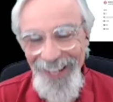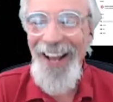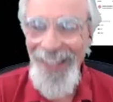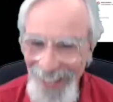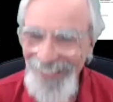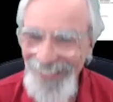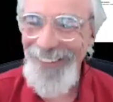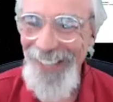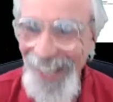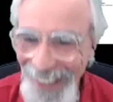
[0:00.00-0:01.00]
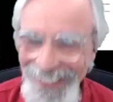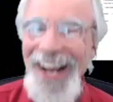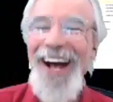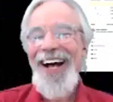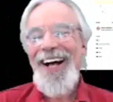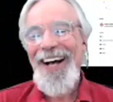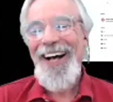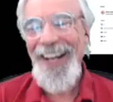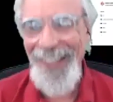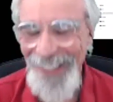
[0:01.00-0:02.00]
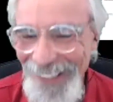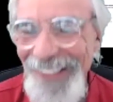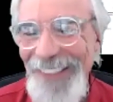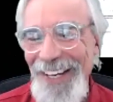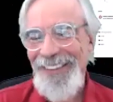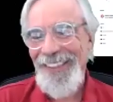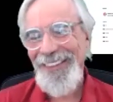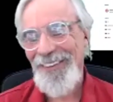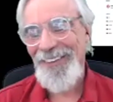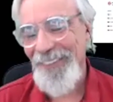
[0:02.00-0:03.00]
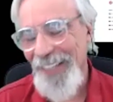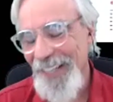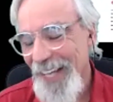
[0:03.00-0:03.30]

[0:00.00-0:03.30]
Yes, S to the Y. So, Sid,